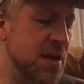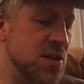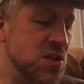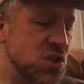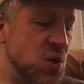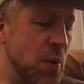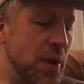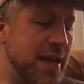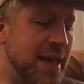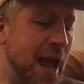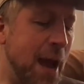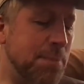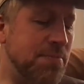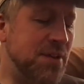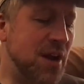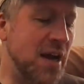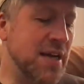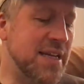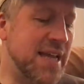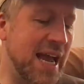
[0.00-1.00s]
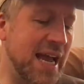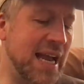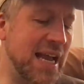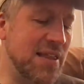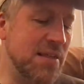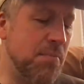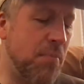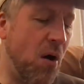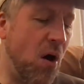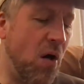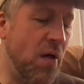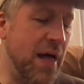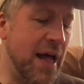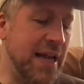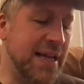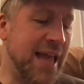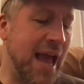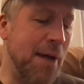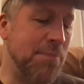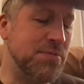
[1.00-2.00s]
So we kept on kicking the ball and
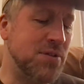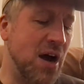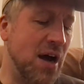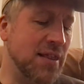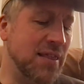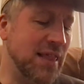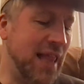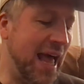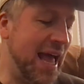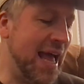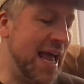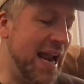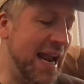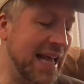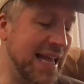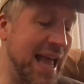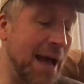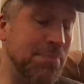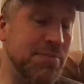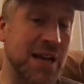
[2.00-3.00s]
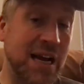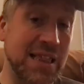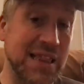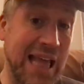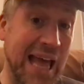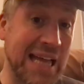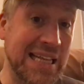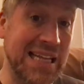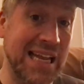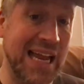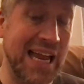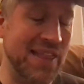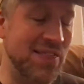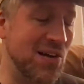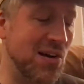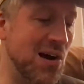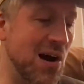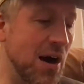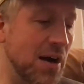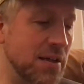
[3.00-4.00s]
it kept on landing in the
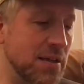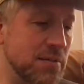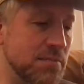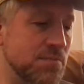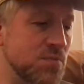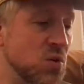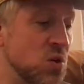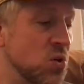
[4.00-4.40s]
garden.